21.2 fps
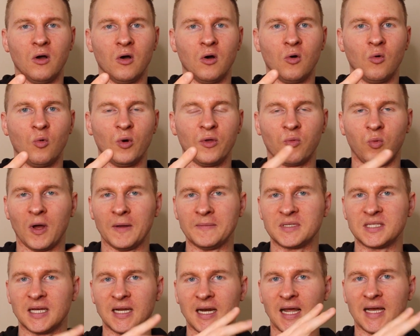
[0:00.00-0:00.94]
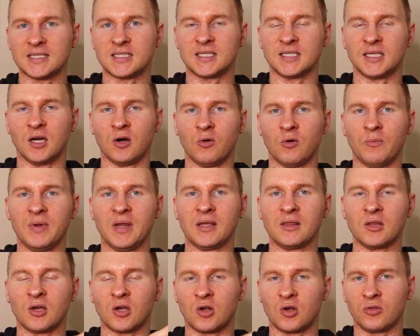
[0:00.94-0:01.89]
with website SEO being
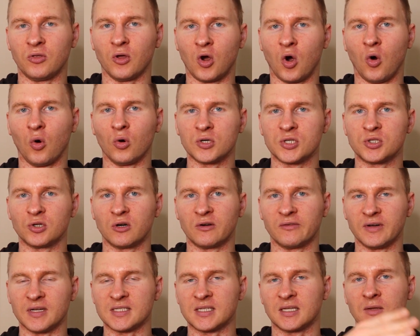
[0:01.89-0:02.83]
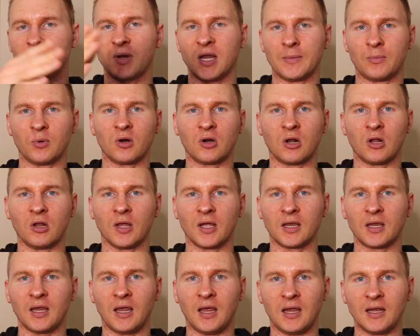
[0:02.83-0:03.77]
the core service, and
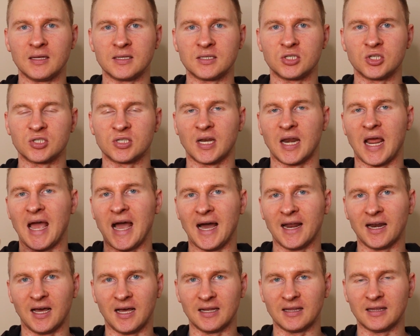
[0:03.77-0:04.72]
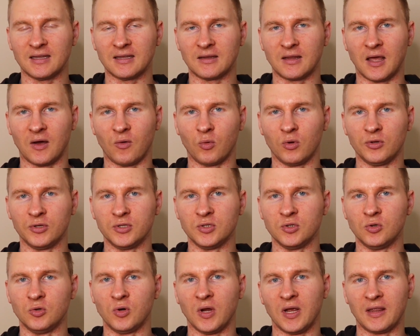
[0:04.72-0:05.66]
pay-per-click is just an add-on that we'll
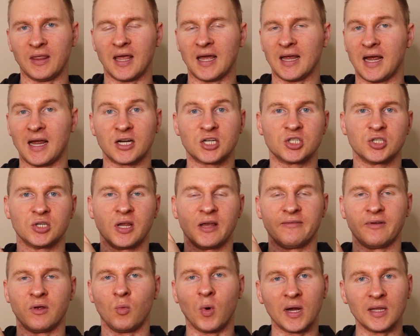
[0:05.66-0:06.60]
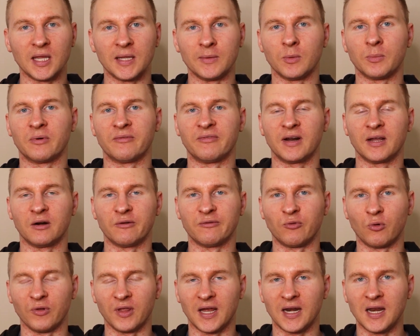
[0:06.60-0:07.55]
do, and that I actually have a white label provider
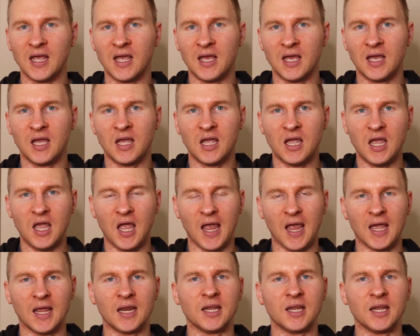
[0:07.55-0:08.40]
for that. It